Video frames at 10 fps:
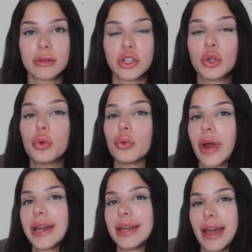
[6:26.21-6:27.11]
You
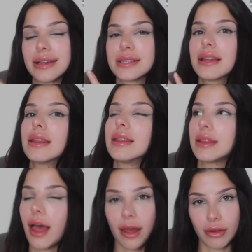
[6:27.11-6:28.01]
radiate
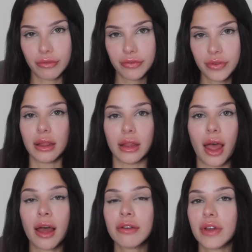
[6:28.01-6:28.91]
love.
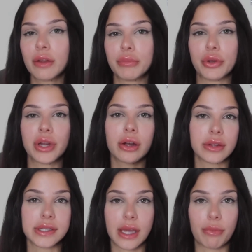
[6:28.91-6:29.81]
Love and beauty are the
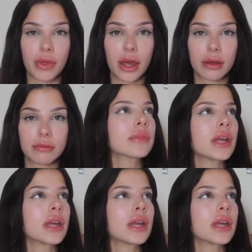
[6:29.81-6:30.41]
same thing.